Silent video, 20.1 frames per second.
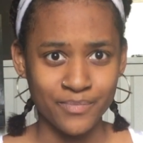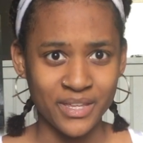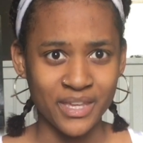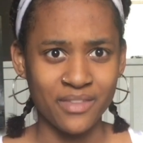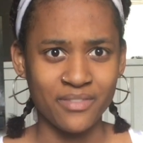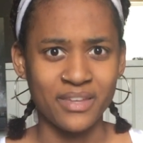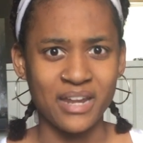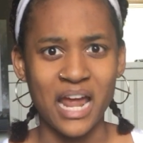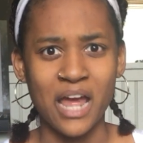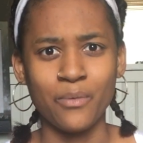think
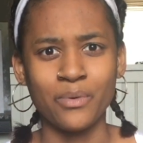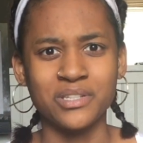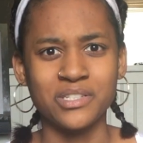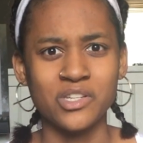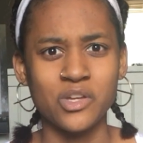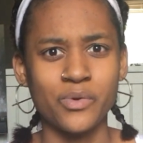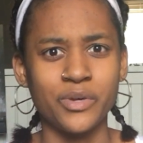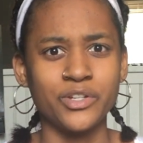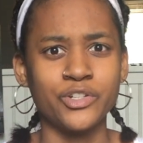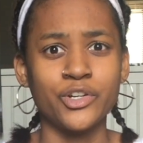that I was
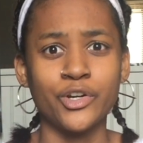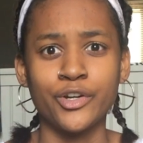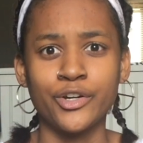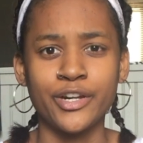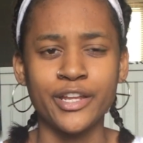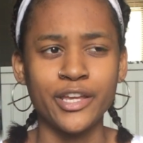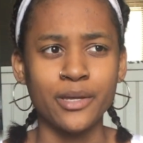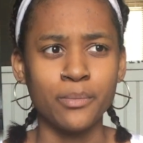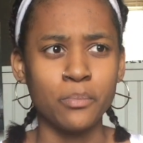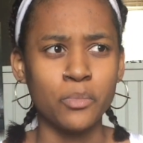going to
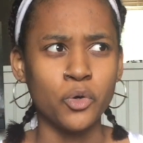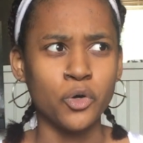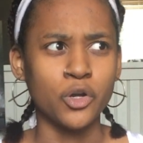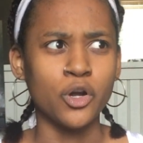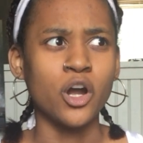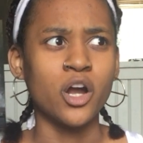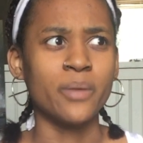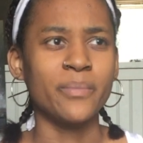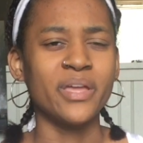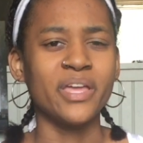hurt him or
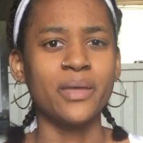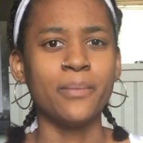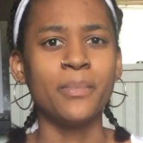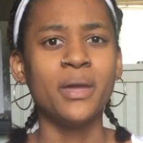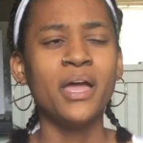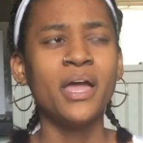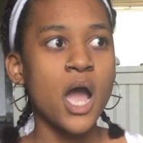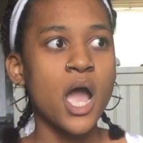harm him.